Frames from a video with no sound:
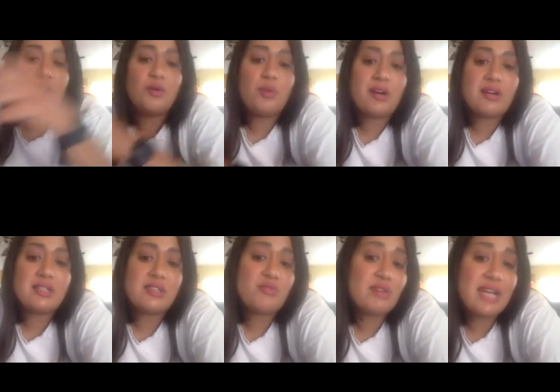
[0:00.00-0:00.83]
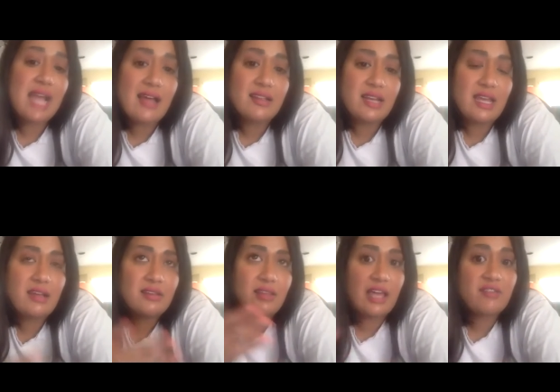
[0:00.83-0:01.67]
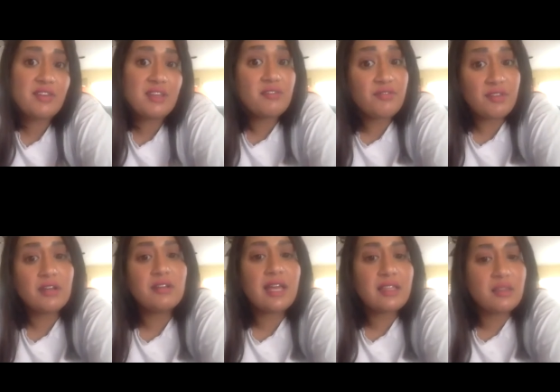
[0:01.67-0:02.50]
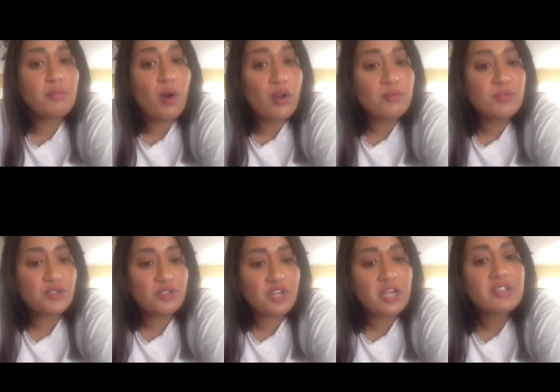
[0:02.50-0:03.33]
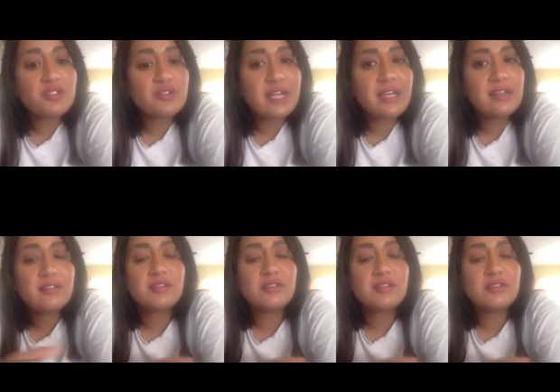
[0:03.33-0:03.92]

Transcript: Whereas in reality, life can feel like the bottom trajectory.